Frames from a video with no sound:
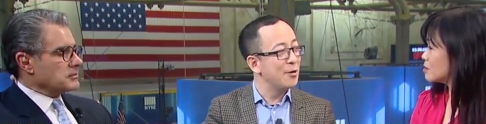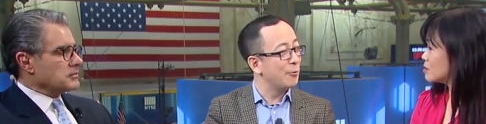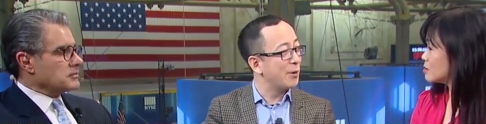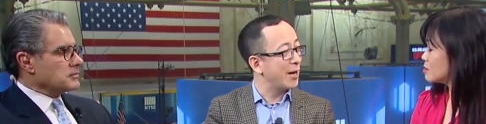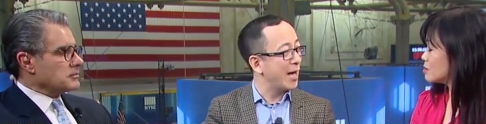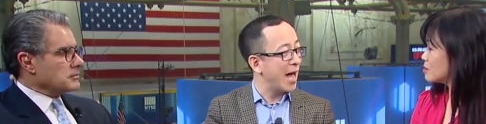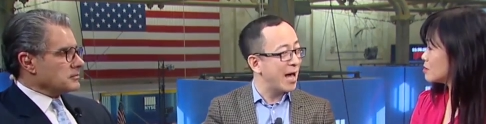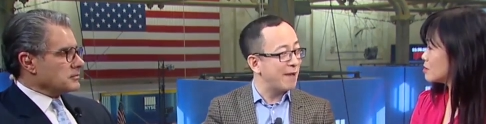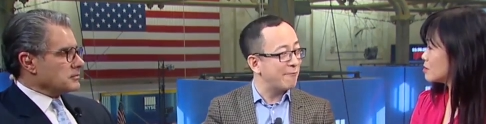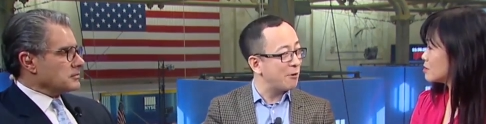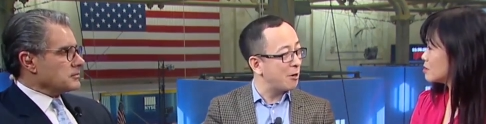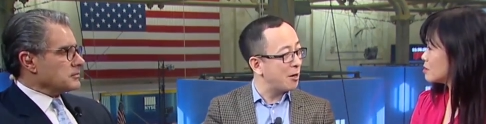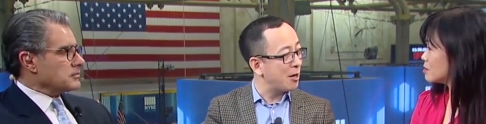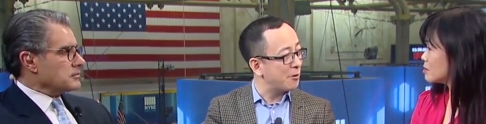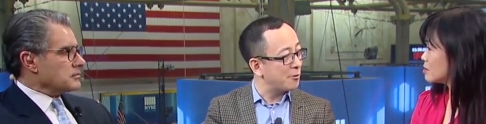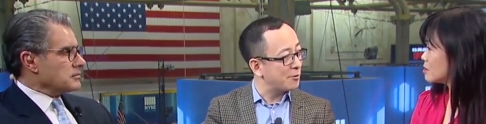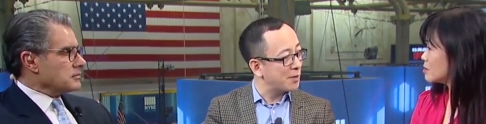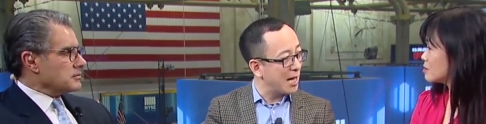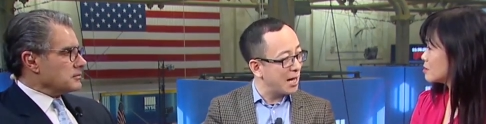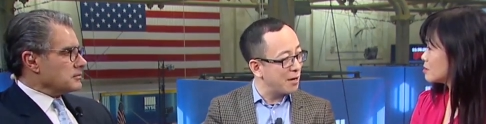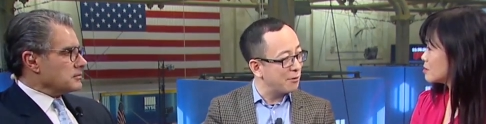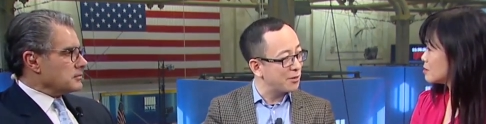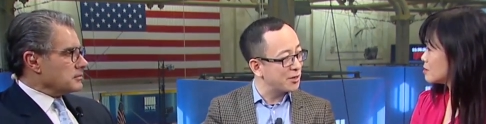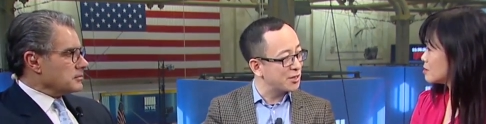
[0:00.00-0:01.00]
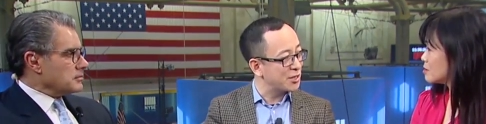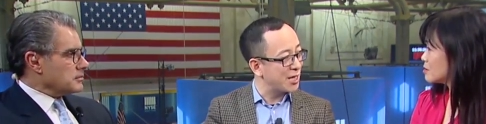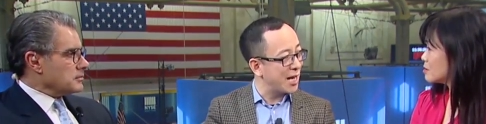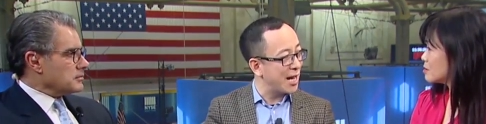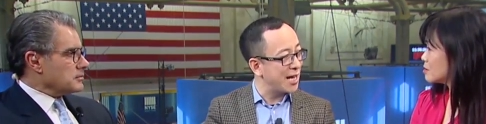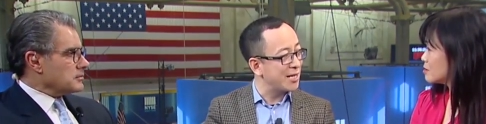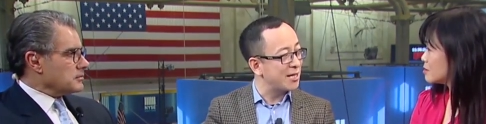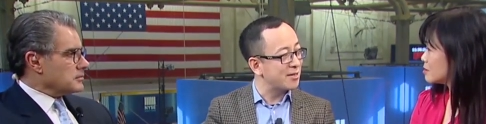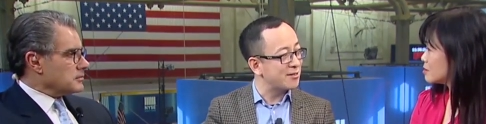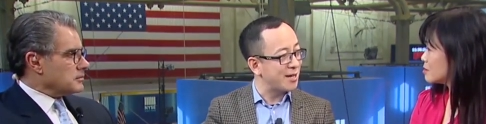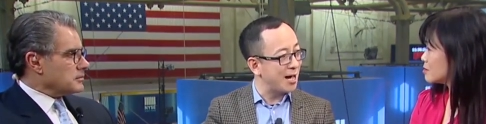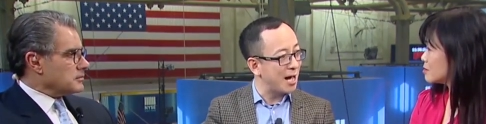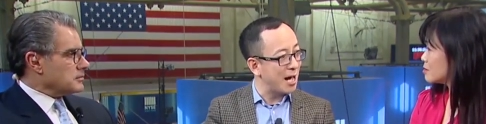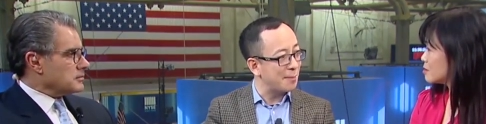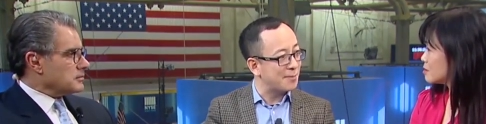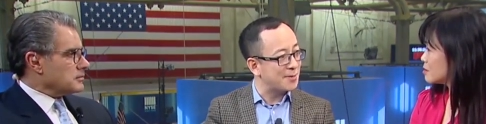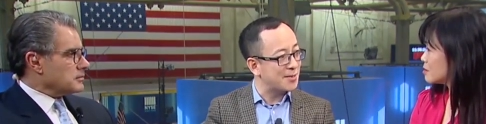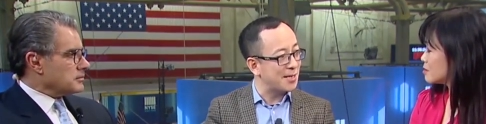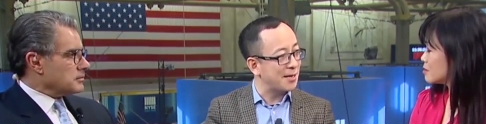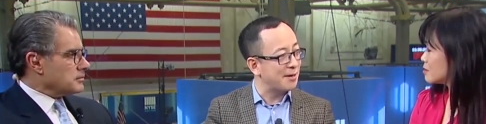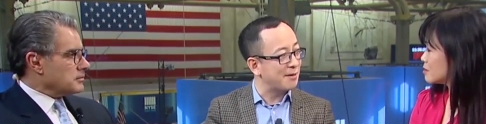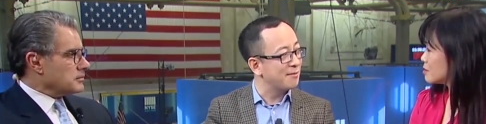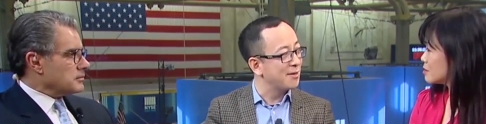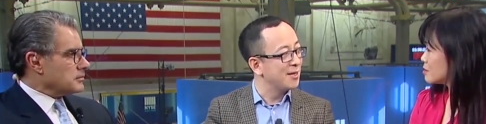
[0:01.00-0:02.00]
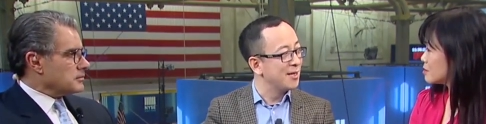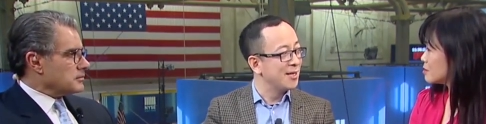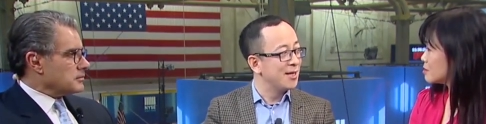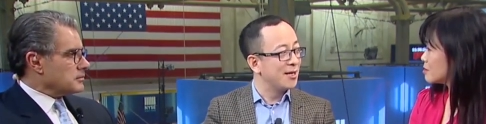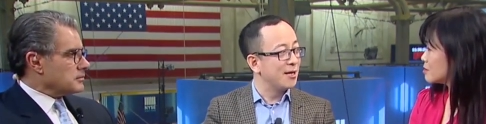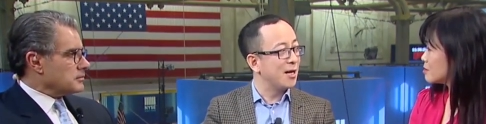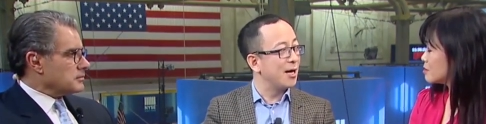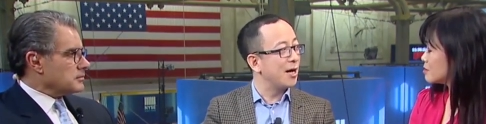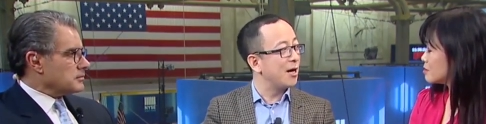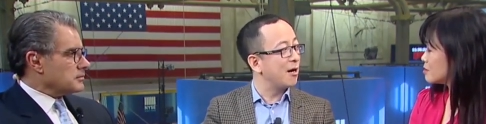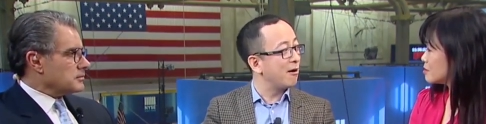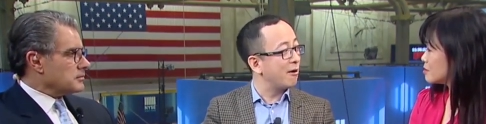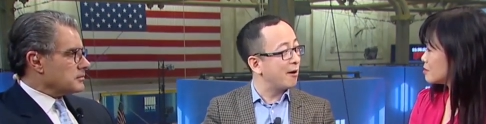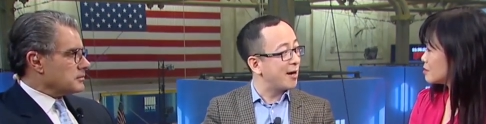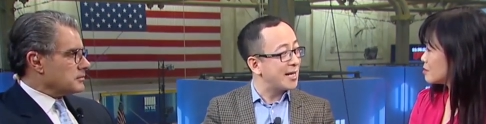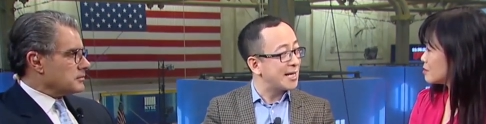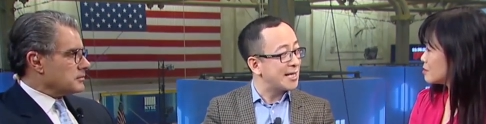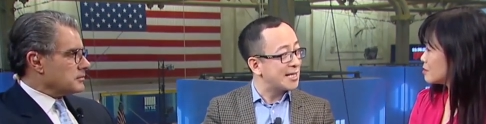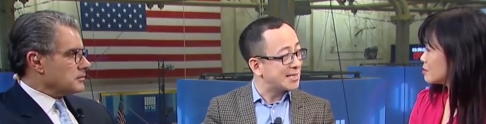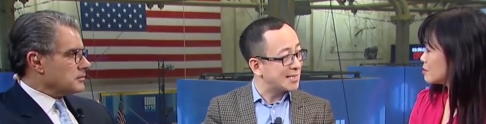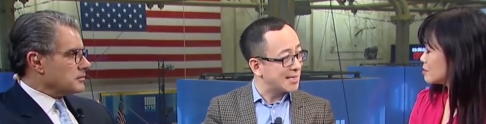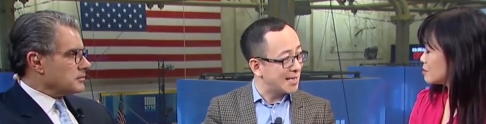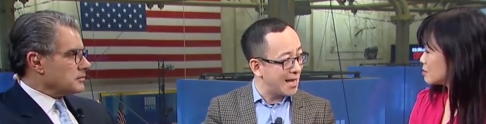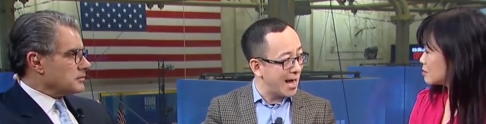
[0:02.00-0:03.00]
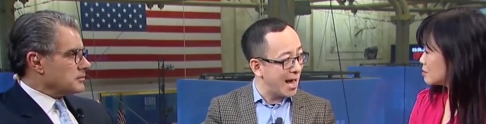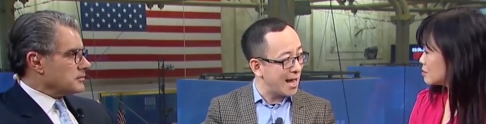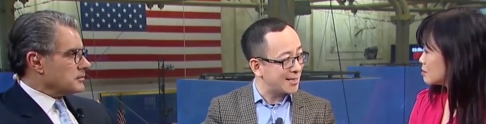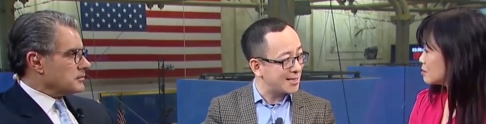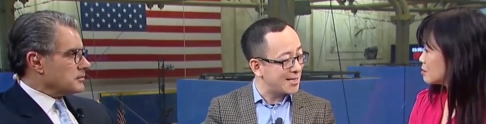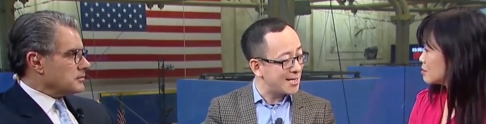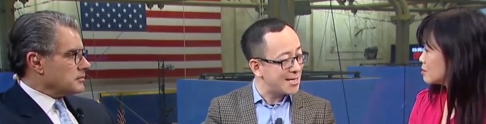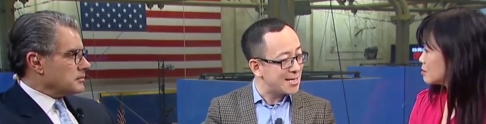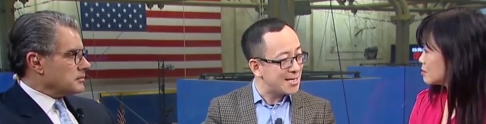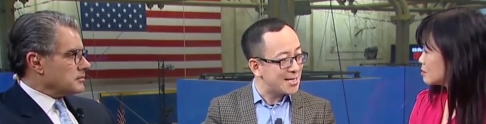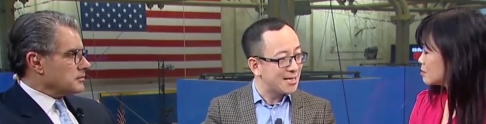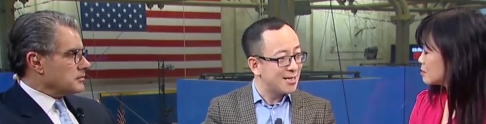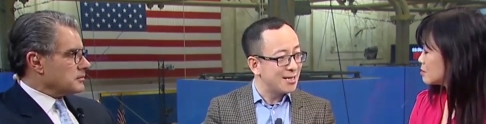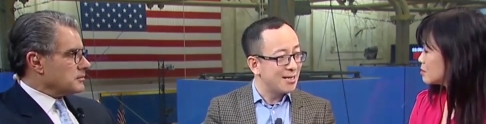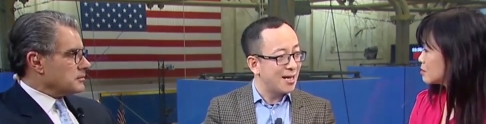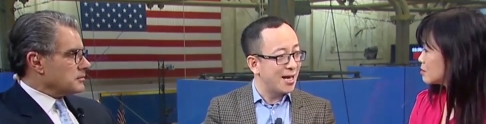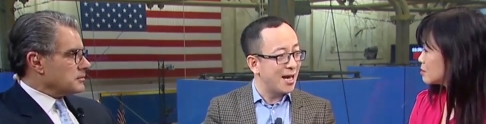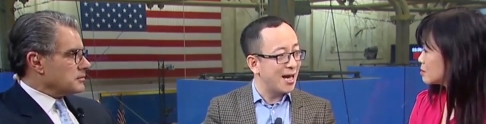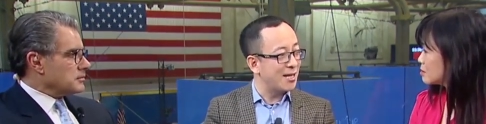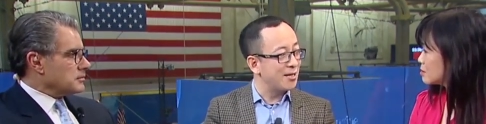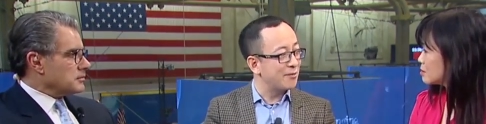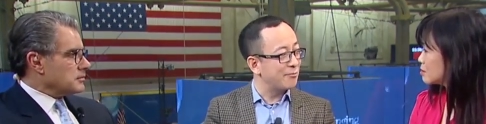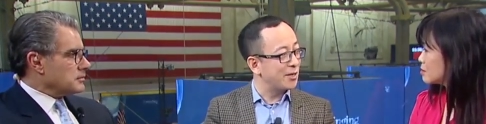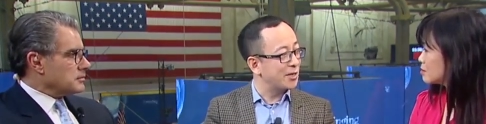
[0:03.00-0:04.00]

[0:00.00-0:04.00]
Speaker 1: we have our, our China top ten uh, already selected, and